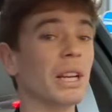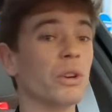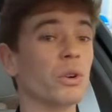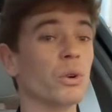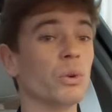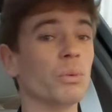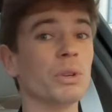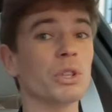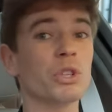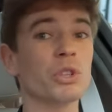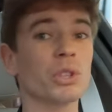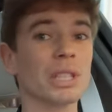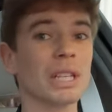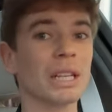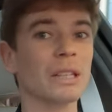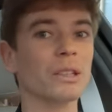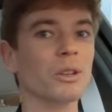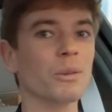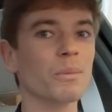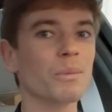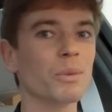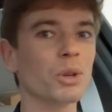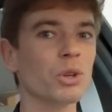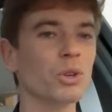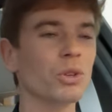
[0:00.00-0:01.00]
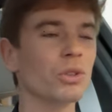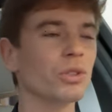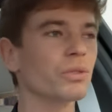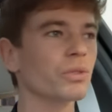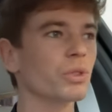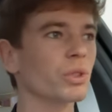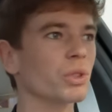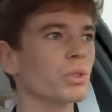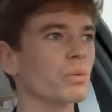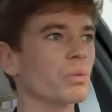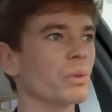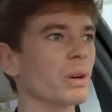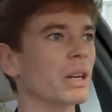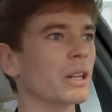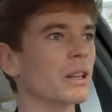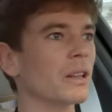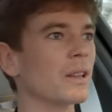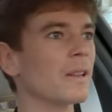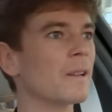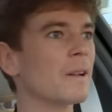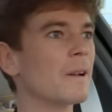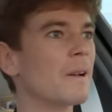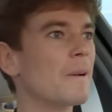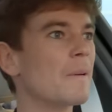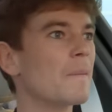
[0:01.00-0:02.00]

cool. We just had to maneuver as well,